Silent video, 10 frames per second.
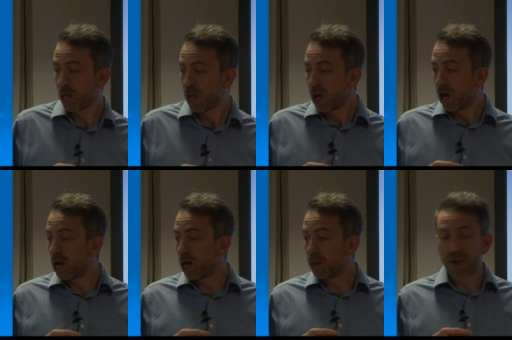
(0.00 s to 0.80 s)

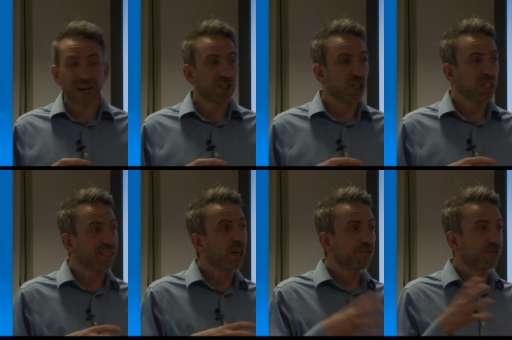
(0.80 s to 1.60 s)
but actually
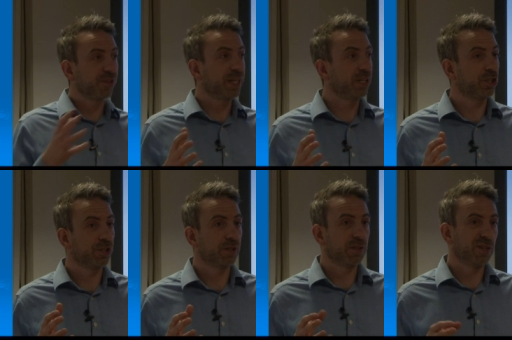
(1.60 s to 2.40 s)
don't finish
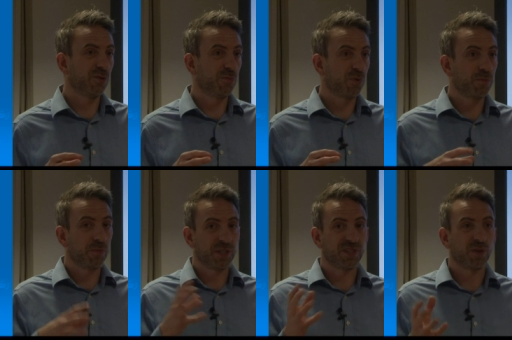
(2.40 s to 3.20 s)
until probably
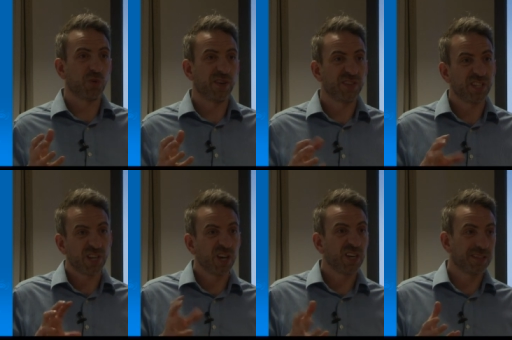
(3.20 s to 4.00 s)
somewhere in the
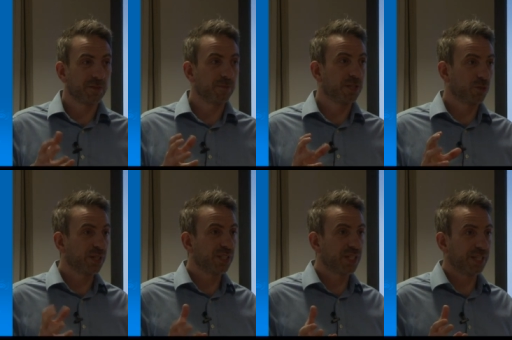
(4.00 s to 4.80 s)
early to
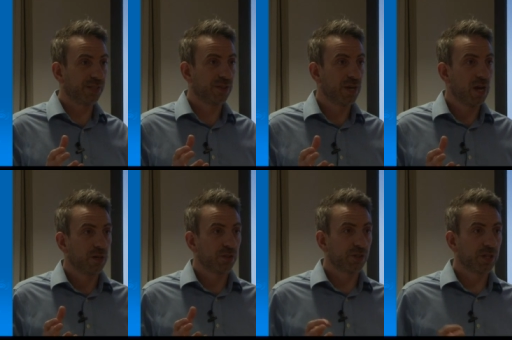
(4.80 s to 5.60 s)
mid-20s.
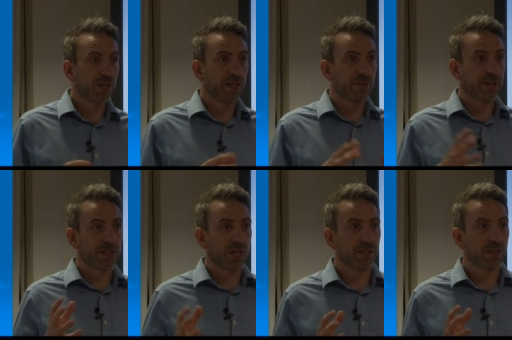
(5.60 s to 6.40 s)
So suddenly we're
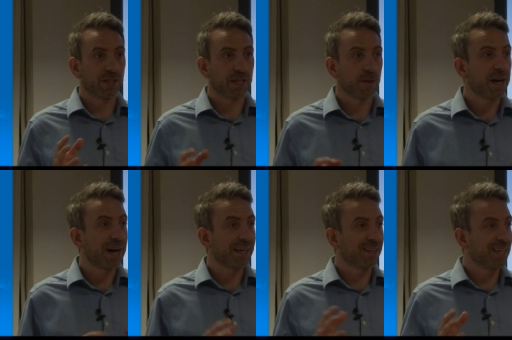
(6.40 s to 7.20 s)
starting to think about
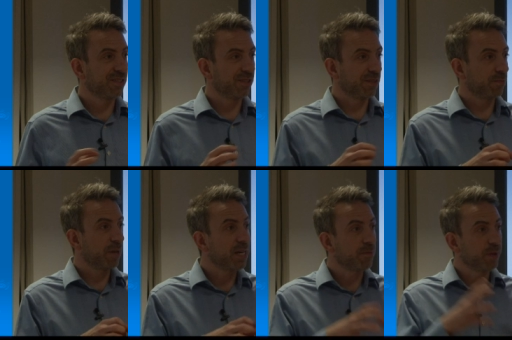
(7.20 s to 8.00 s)
adolescence
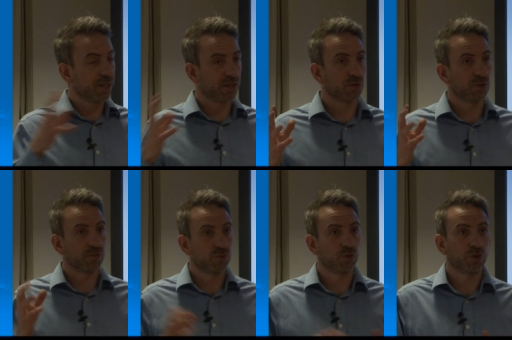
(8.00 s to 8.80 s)
maybe as a sort of
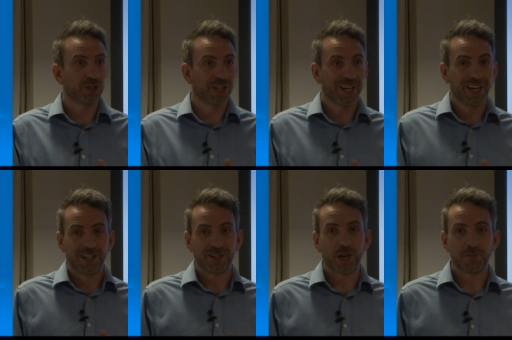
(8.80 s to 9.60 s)
broader
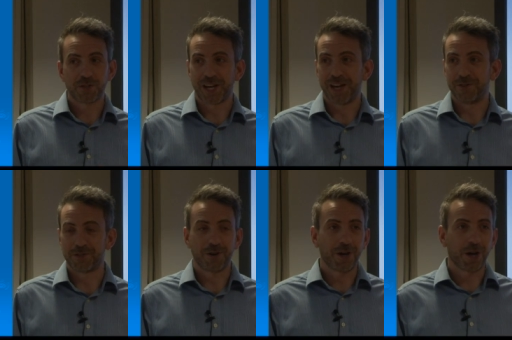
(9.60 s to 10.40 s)
timescale.
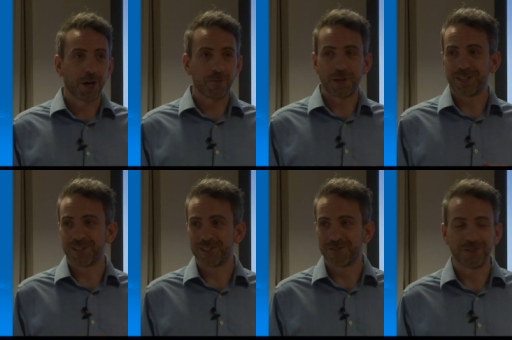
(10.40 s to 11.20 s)
So I hope that
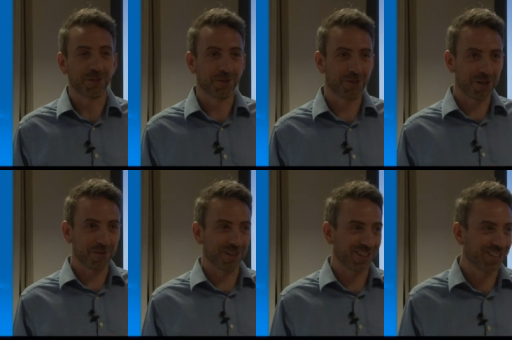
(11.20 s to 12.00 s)
doesn't fill you with too
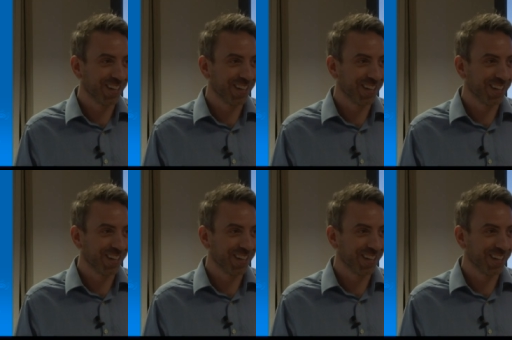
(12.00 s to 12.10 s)
much